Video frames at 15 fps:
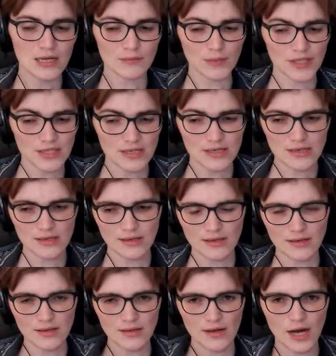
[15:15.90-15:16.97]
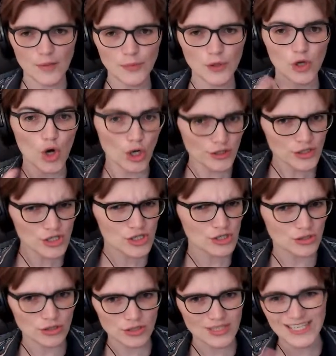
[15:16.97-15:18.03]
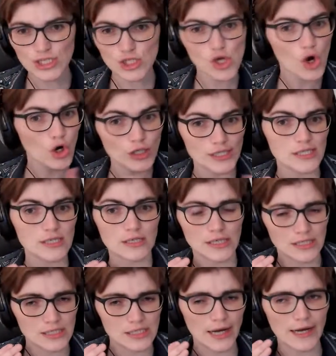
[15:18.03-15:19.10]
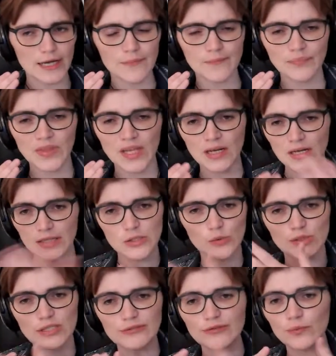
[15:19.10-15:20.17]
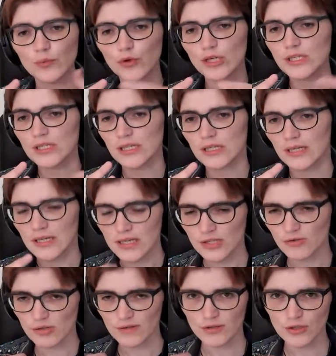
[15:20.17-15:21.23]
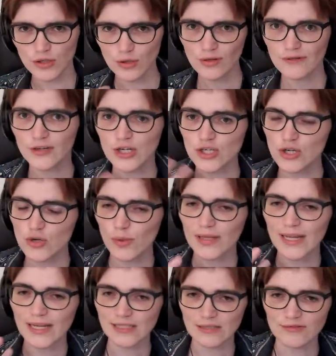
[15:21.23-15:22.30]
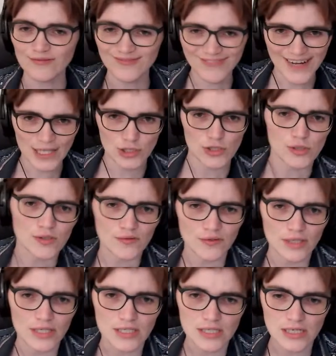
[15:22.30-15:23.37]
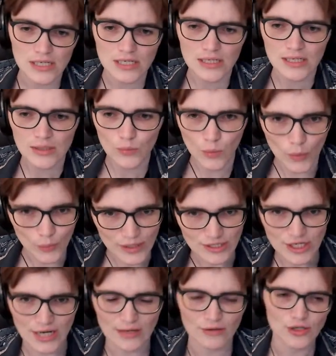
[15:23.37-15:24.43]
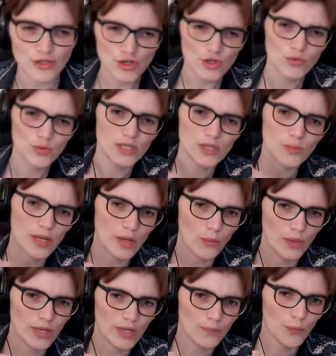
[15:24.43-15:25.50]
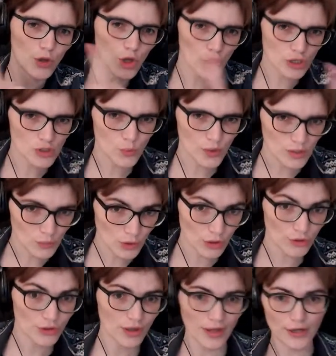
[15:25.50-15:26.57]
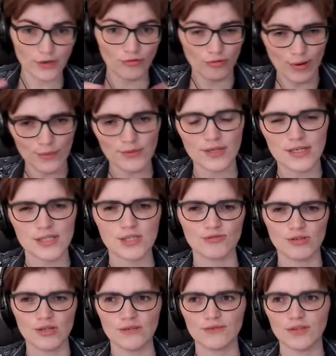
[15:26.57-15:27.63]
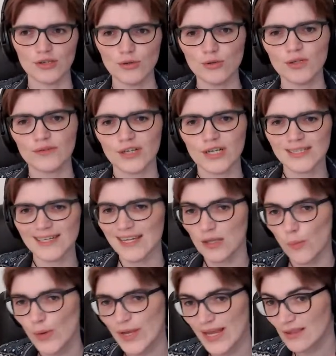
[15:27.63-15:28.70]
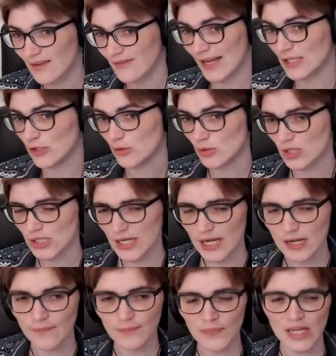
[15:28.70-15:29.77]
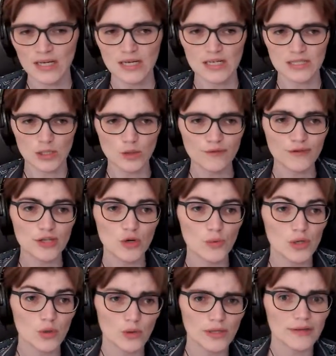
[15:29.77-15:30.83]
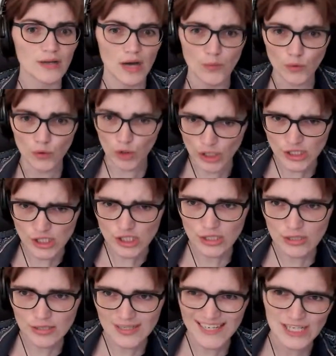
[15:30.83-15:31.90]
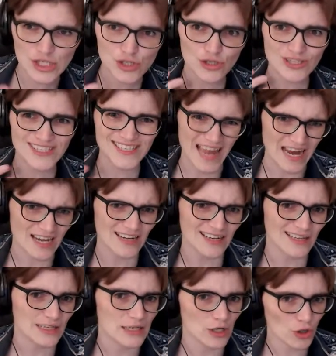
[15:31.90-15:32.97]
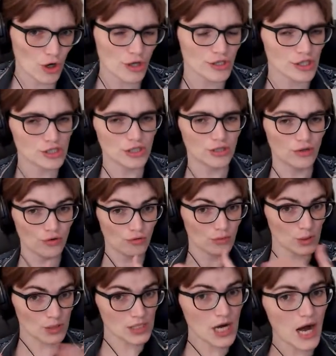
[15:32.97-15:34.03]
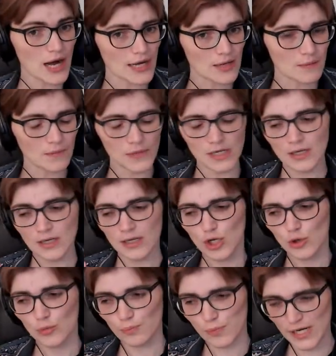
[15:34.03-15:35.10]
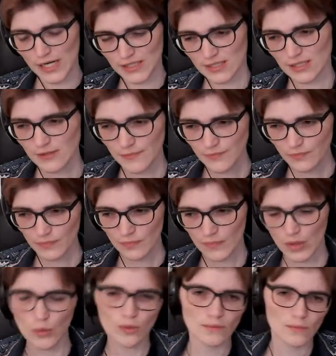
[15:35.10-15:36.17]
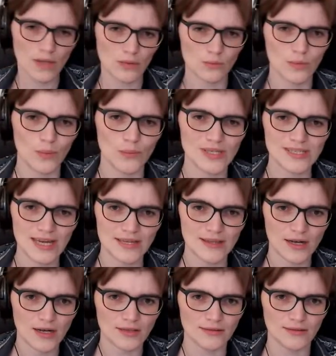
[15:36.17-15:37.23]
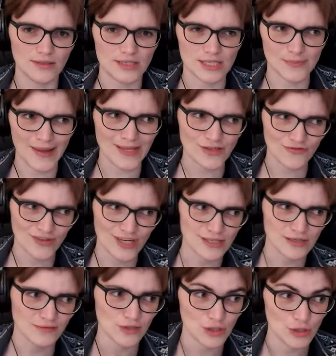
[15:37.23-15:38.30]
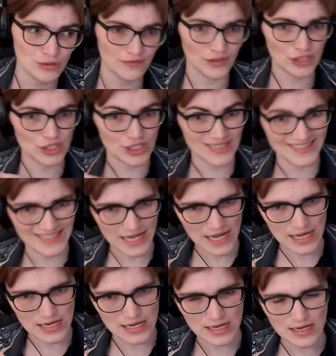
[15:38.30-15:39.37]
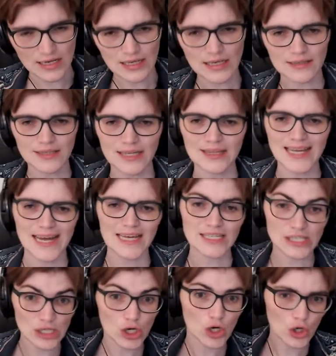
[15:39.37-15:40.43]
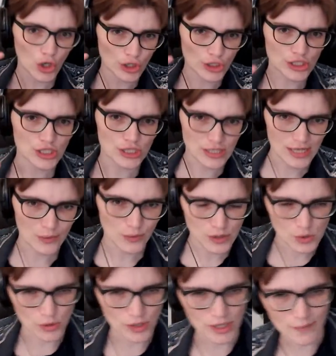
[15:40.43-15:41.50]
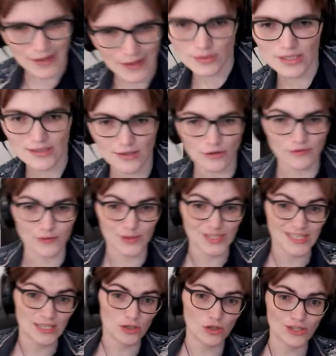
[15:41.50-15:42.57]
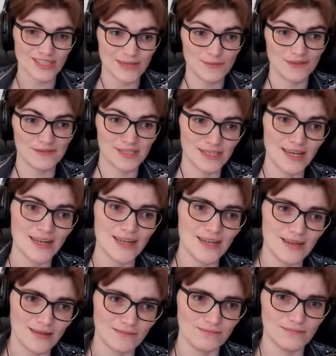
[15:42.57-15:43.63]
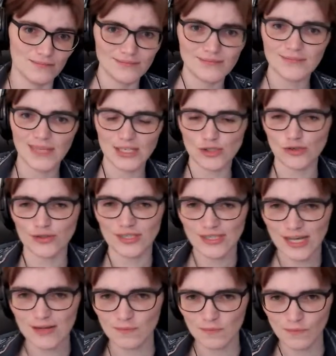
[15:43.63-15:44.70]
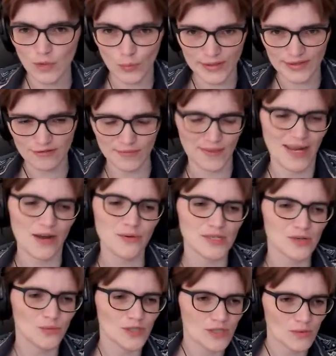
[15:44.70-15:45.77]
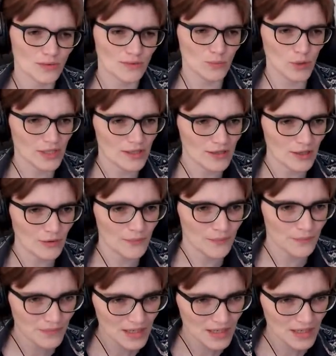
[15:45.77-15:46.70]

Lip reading: But the Hubble constant is not constant in time. So at different points in the history of the universe, you will get different values for this. What we generally do is we plot what it would look like throughout the history of the universe, and then we get the value today. So even though we call it the Hubble constant, it is not technically a constant through time. But when we say the expansion rate of the universe today, then that is the constant that we're talking about. And of course, the concept of today is not the same a week from now as it was a week ago.